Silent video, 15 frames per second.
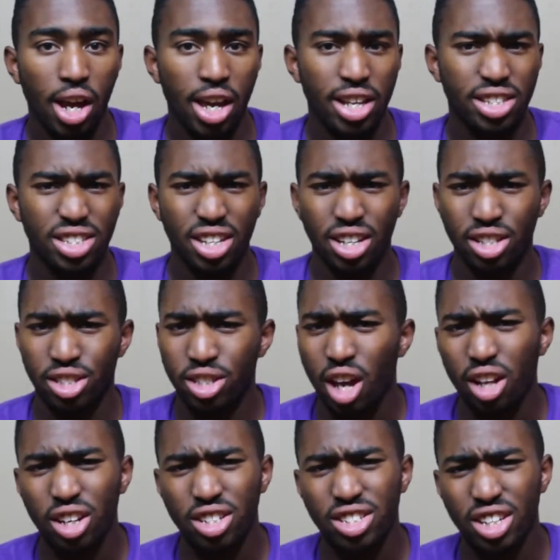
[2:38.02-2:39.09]
It's a
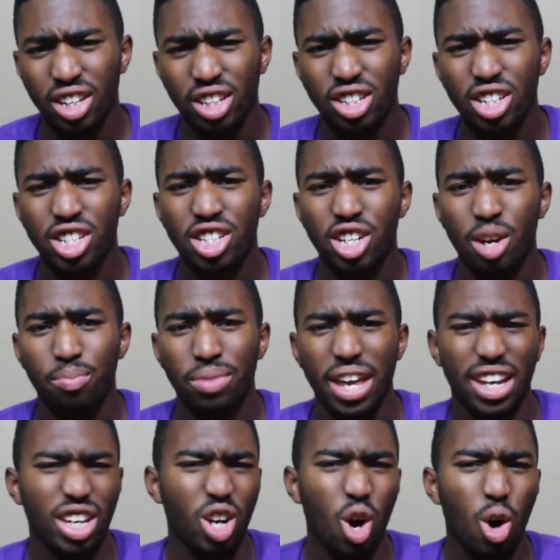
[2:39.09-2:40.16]
solid silicon chip
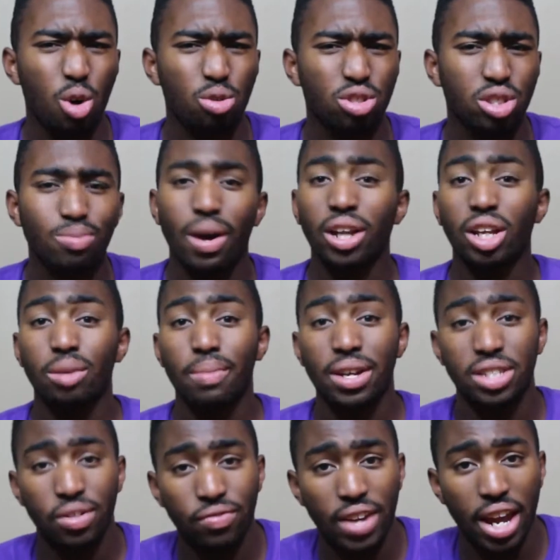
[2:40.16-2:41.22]
that can hold small
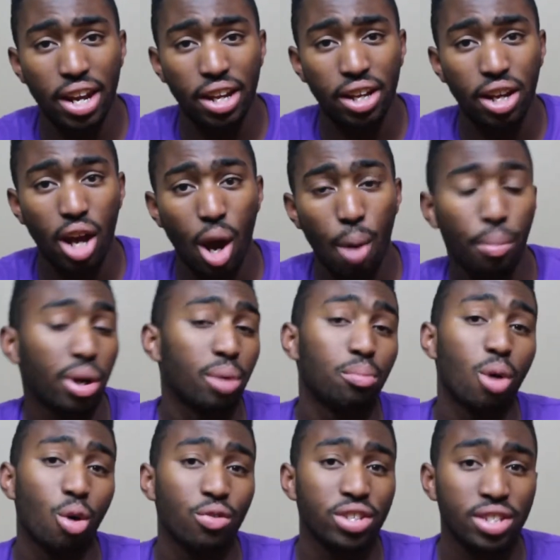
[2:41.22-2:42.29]
amounts of data, but are
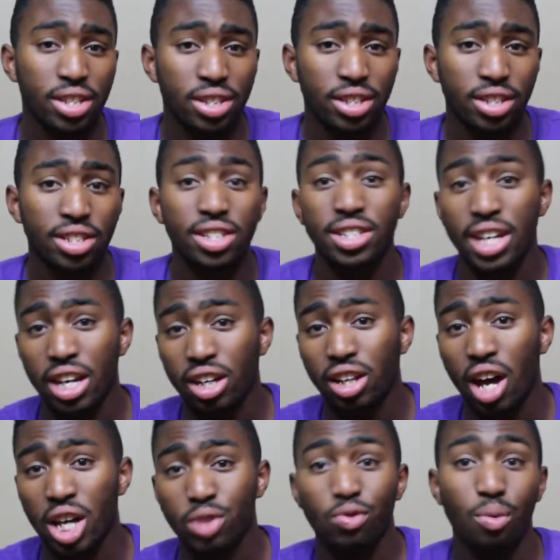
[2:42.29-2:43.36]
more resistant to data
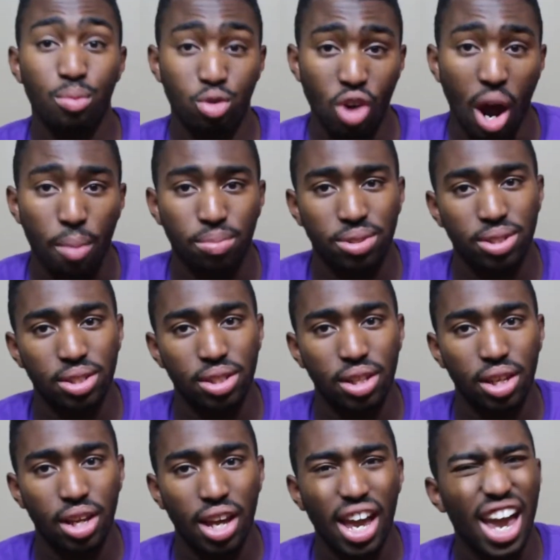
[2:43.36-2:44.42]
loss from drops.
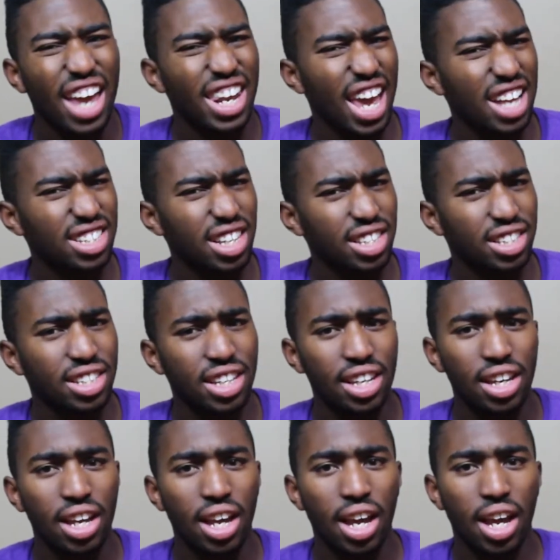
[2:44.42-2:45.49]
An
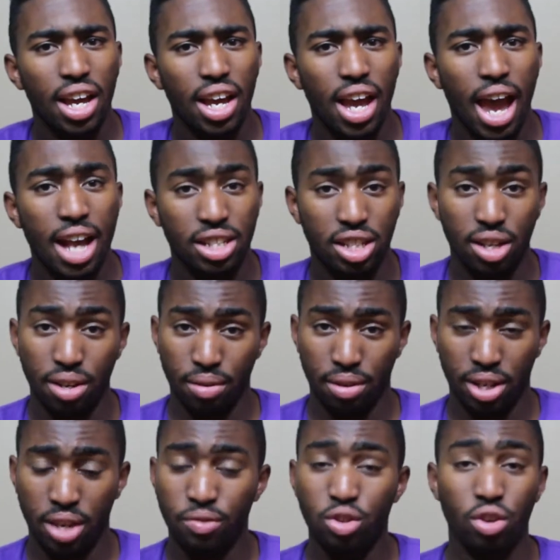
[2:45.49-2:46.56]
SSD
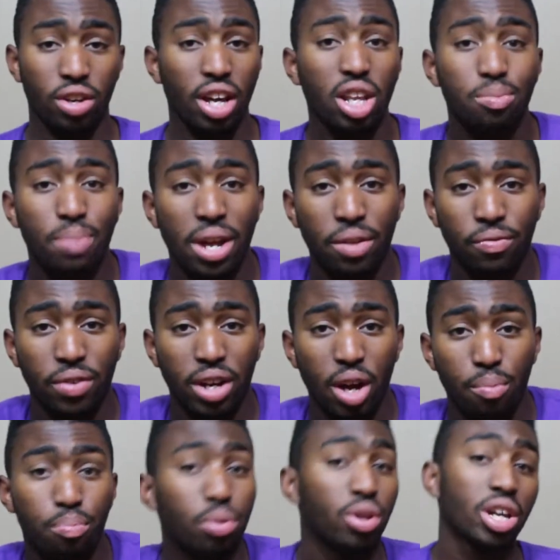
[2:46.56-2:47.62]
gives you another benefit
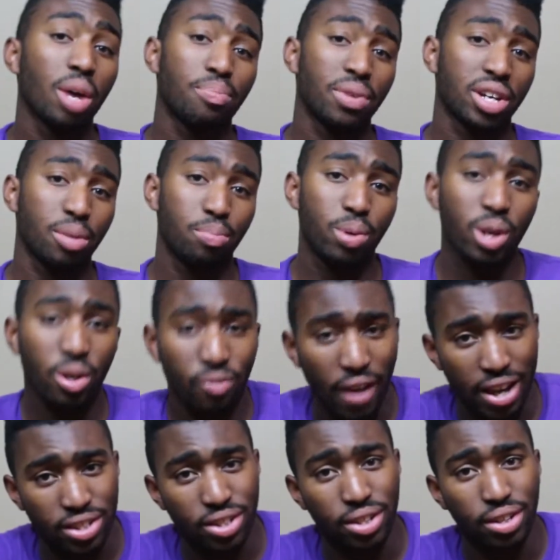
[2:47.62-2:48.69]
of booting up your computer
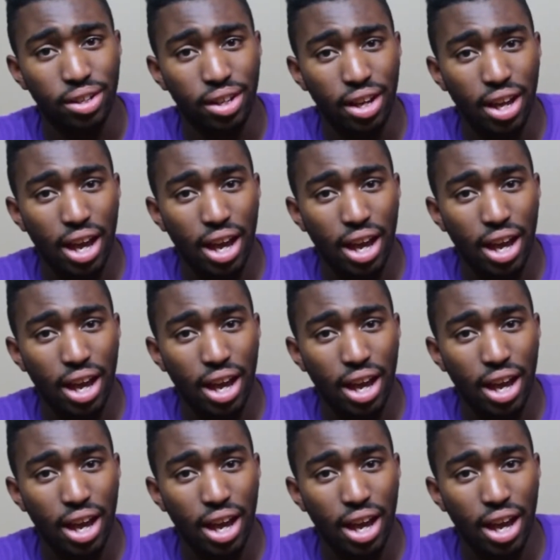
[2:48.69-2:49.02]
faster.